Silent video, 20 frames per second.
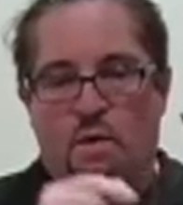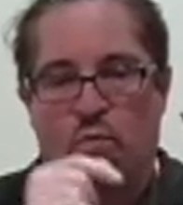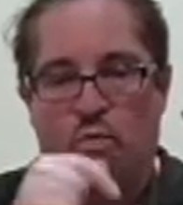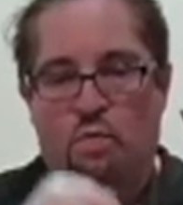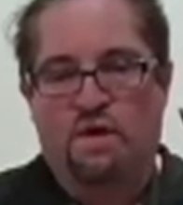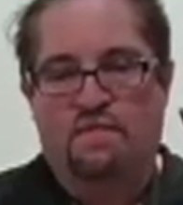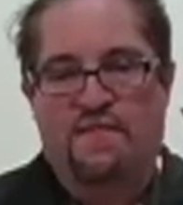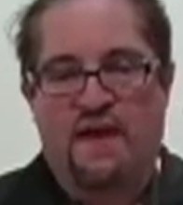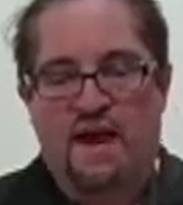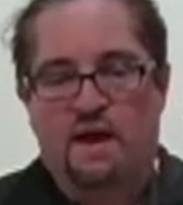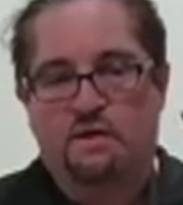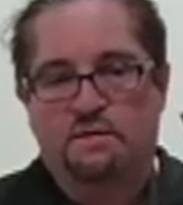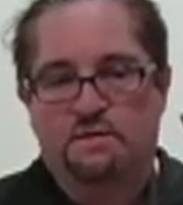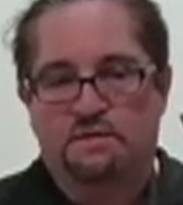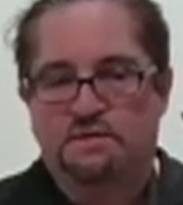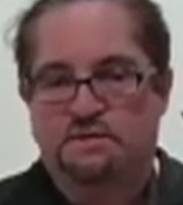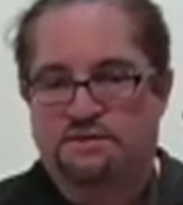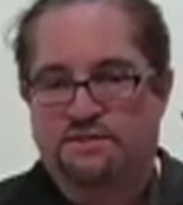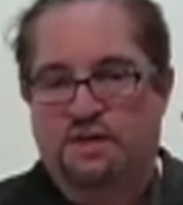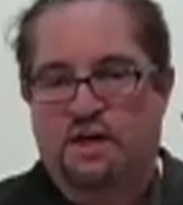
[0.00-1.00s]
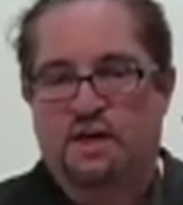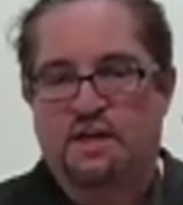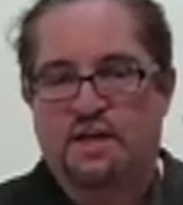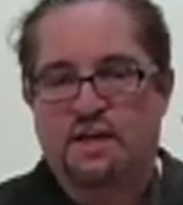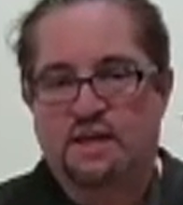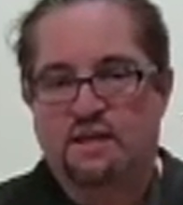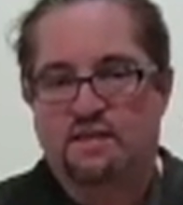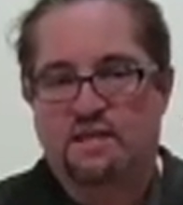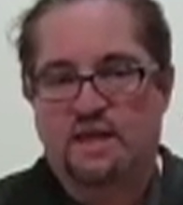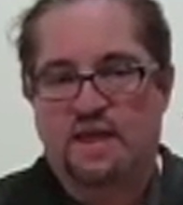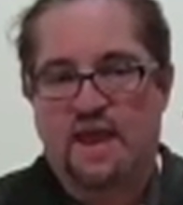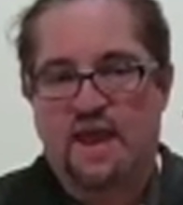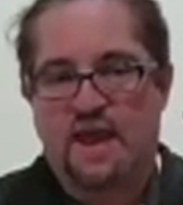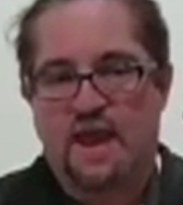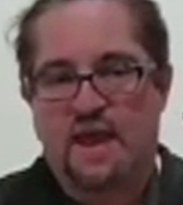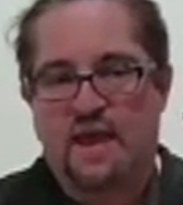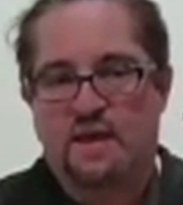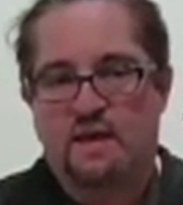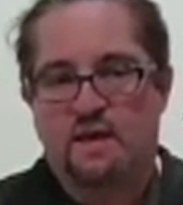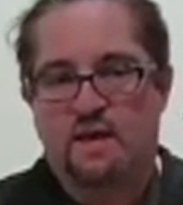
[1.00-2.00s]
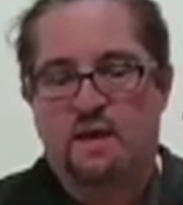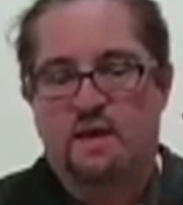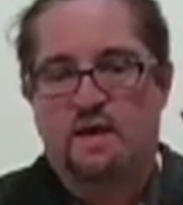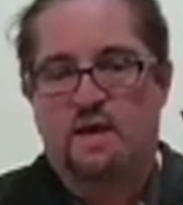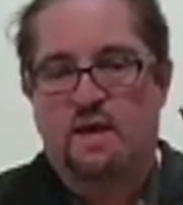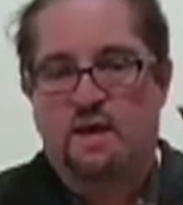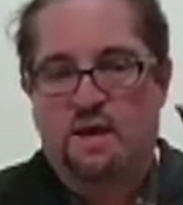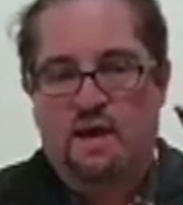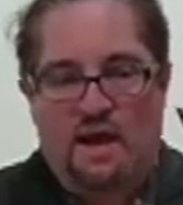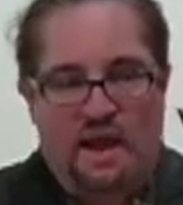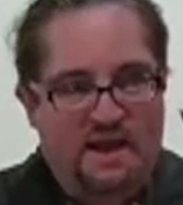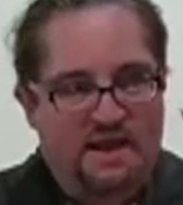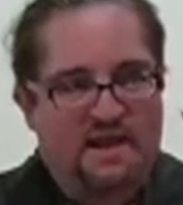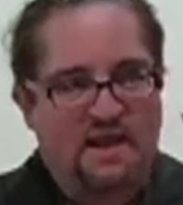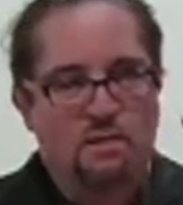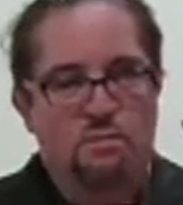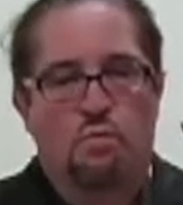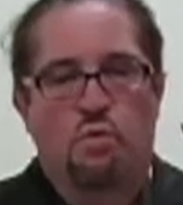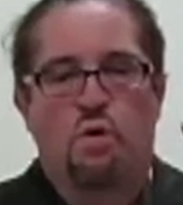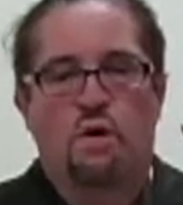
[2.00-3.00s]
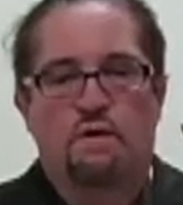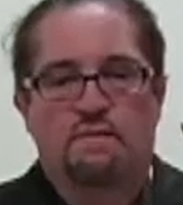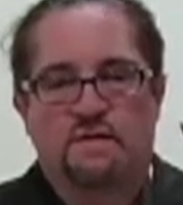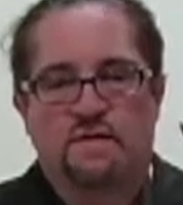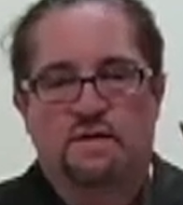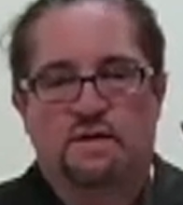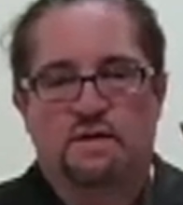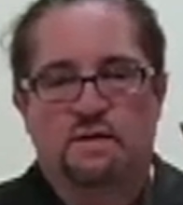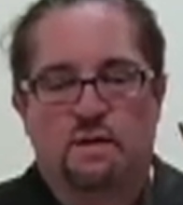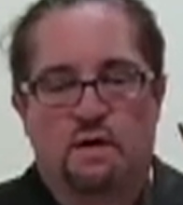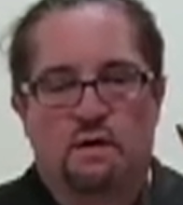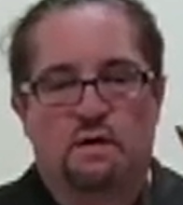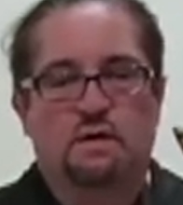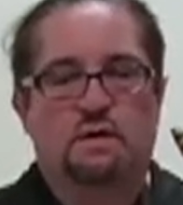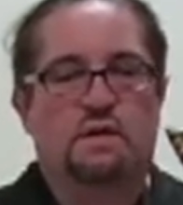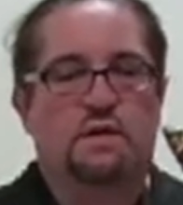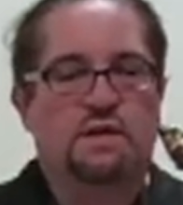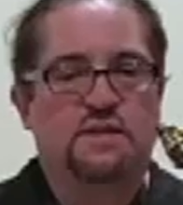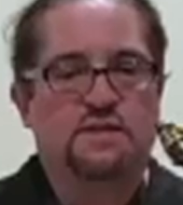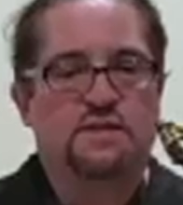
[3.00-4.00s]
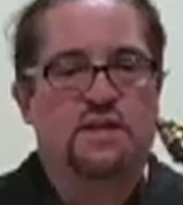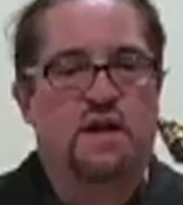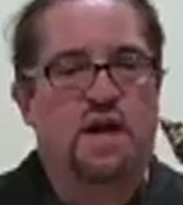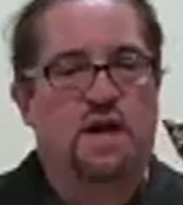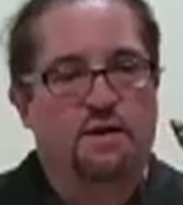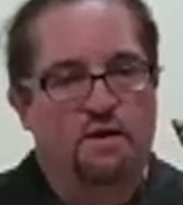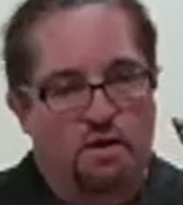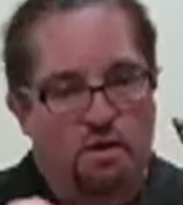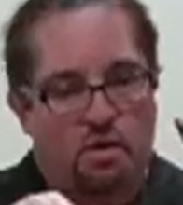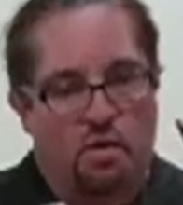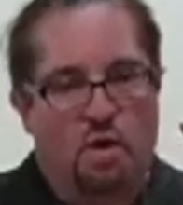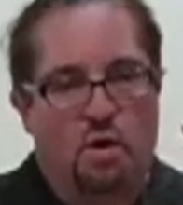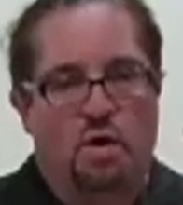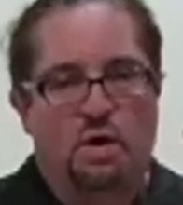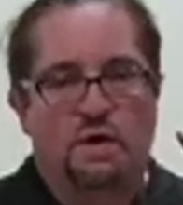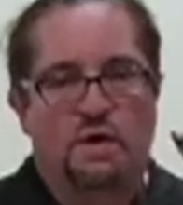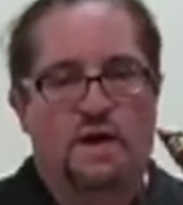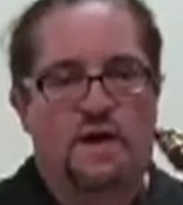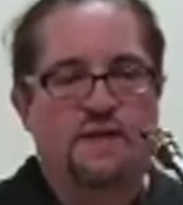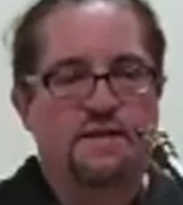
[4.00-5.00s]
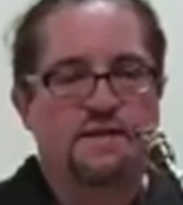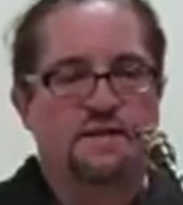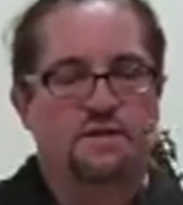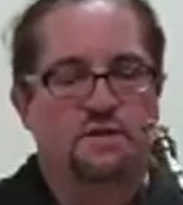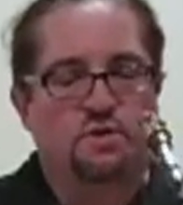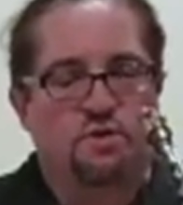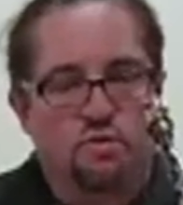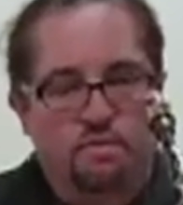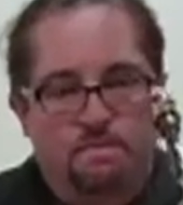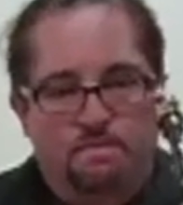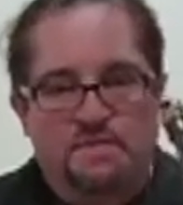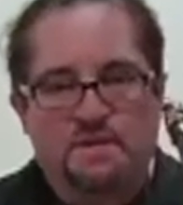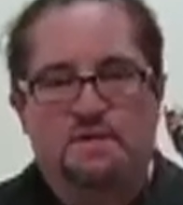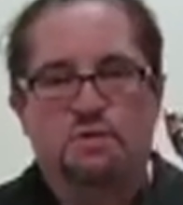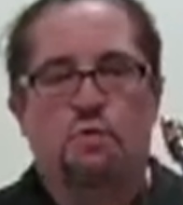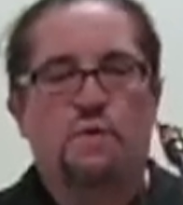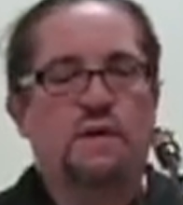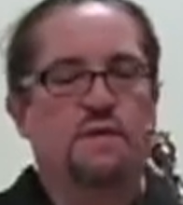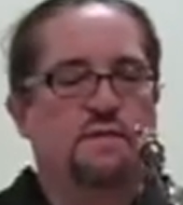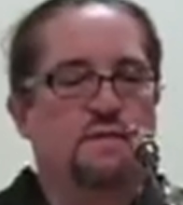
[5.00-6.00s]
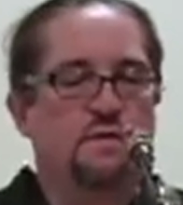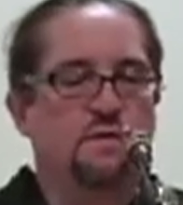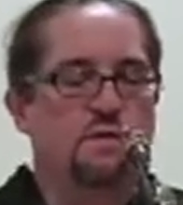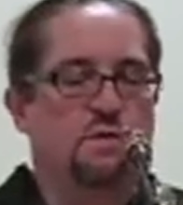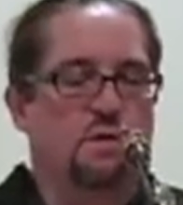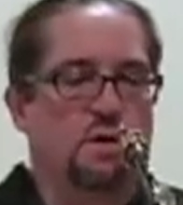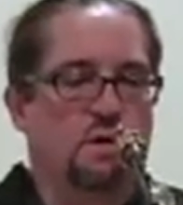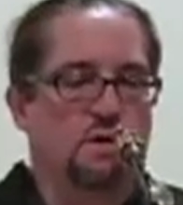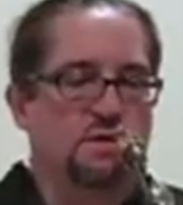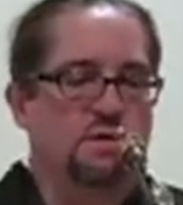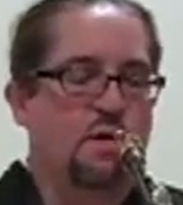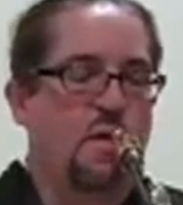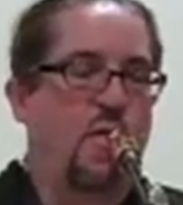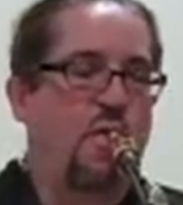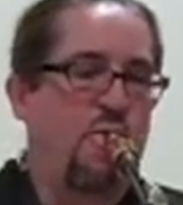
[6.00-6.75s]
without tonguing the A, I get more of a glissando or a nice scoop between the two notes.